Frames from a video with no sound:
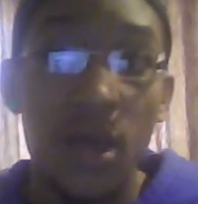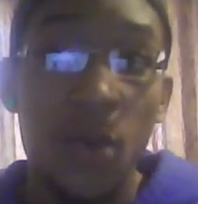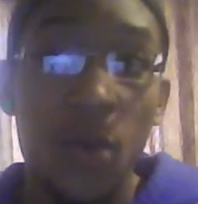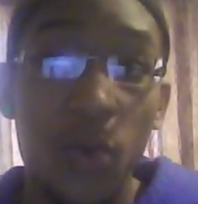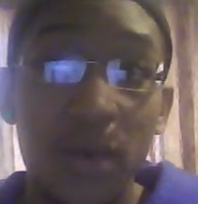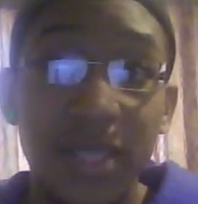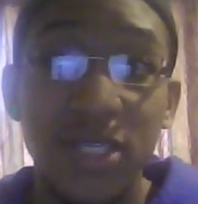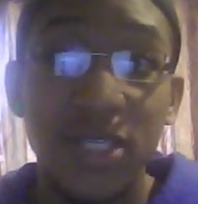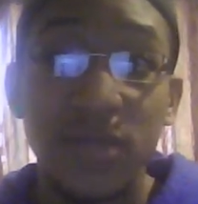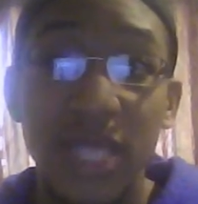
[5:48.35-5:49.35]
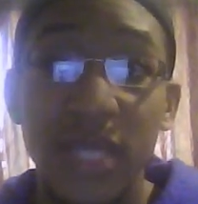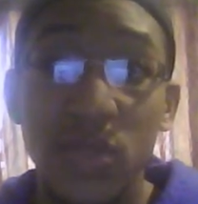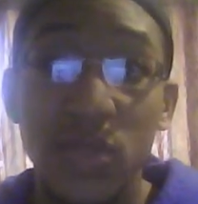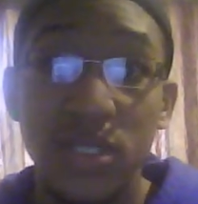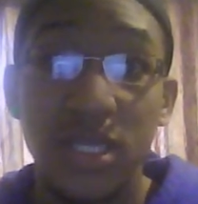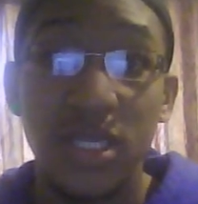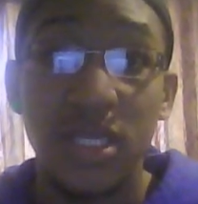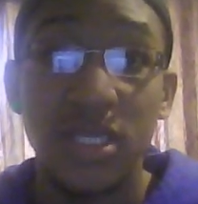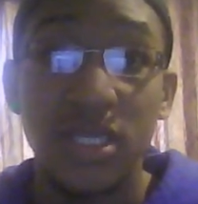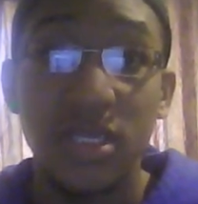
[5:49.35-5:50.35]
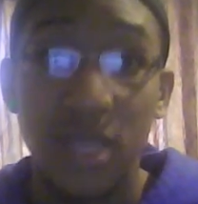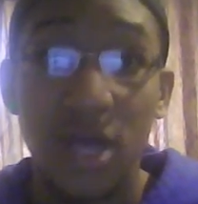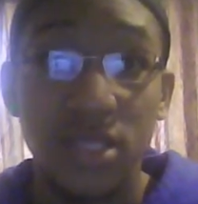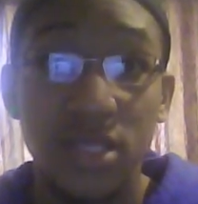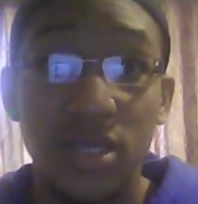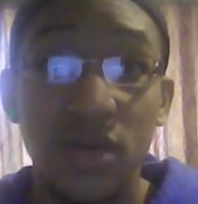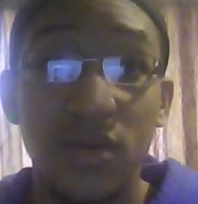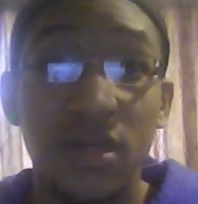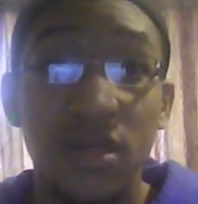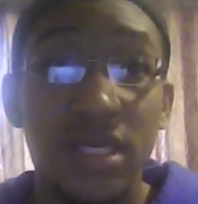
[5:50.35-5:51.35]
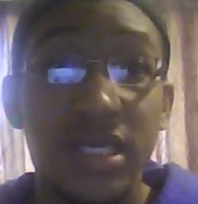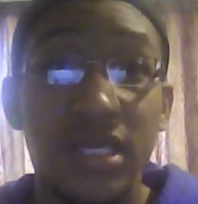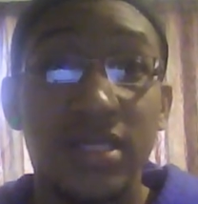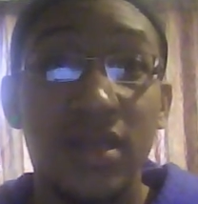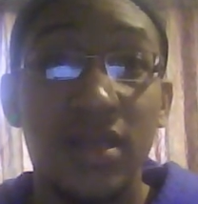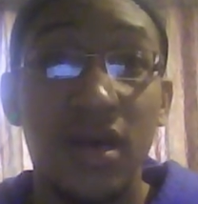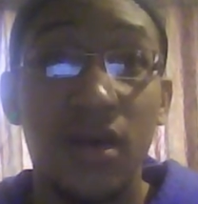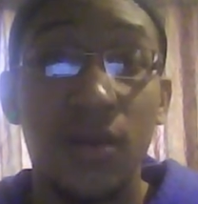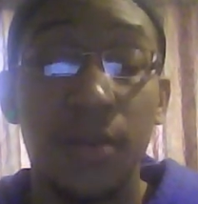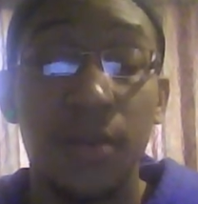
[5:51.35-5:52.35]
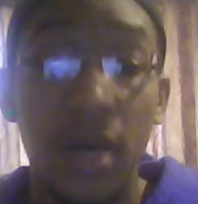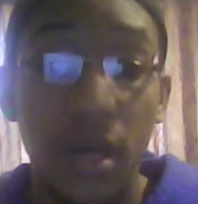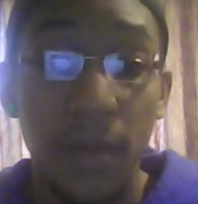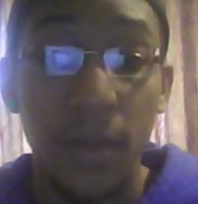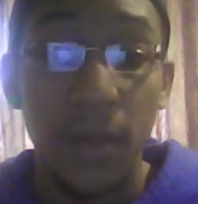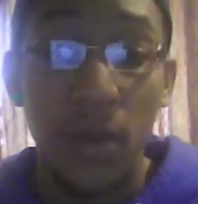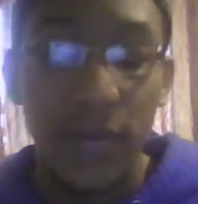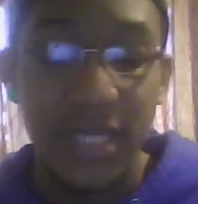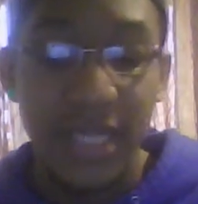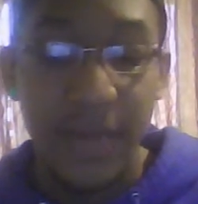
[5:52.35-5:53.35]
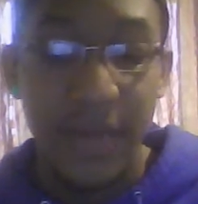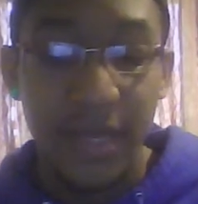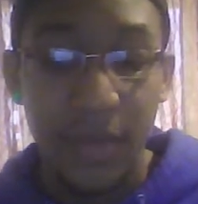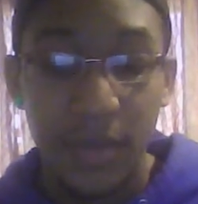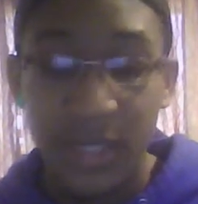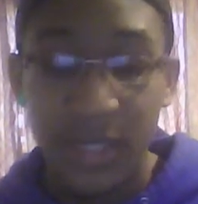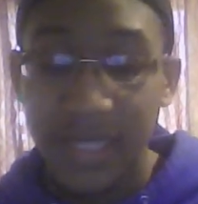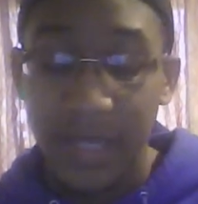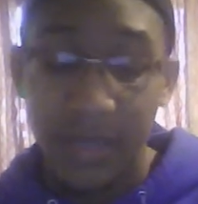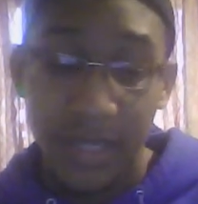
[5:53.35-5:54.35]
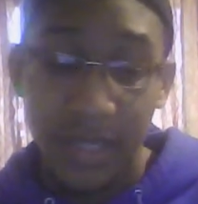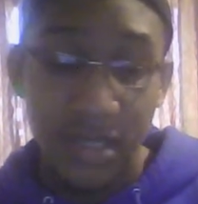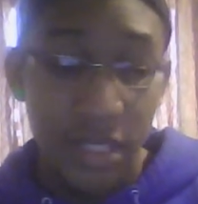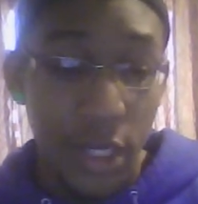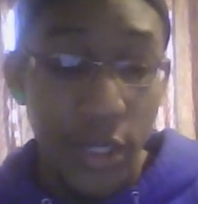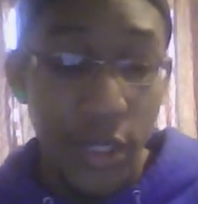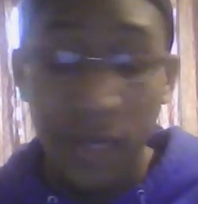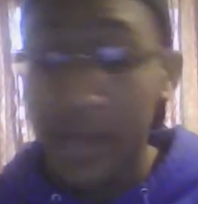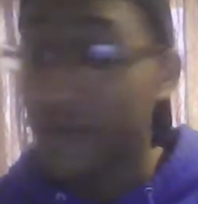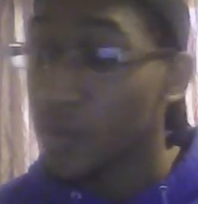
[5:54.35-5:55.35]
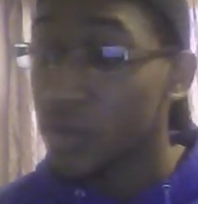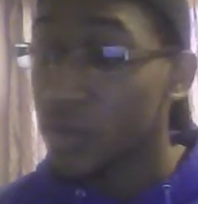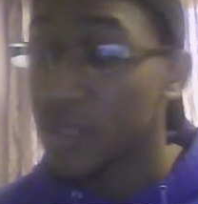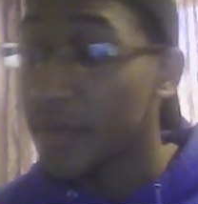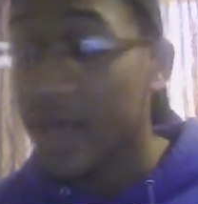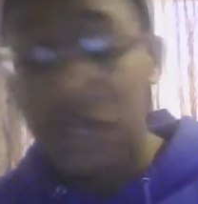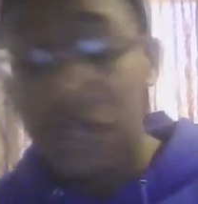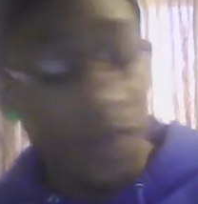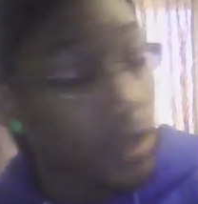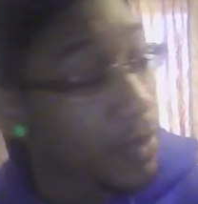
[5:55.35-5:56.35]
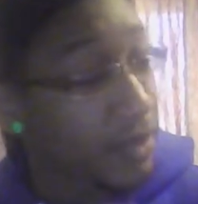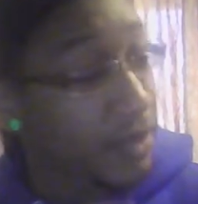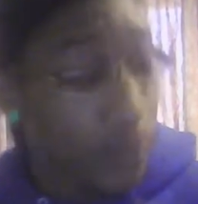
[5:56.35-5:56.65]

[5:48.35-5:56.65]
One of my terms that I use another also is pump. When I say I'm about to pump, bitch, that means I'm about to go. It don't matter if I'm going to the bathroom. It don't matter if I'm